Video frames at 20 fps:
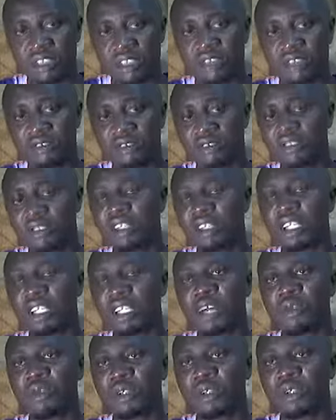In other
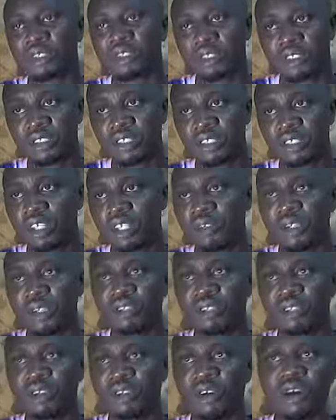words, what they
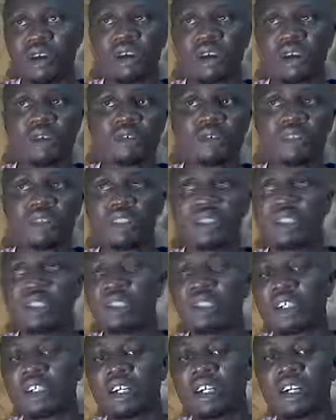call
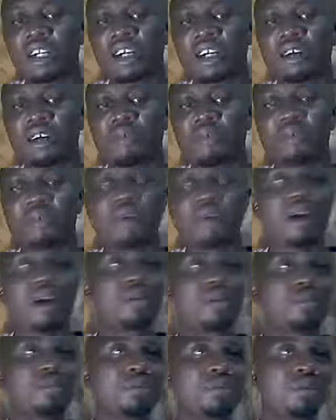
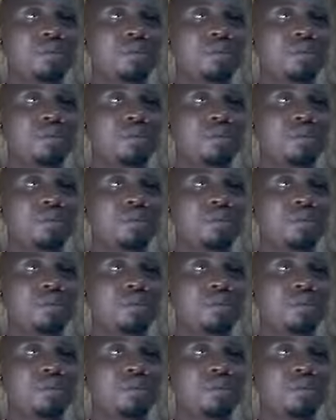pump.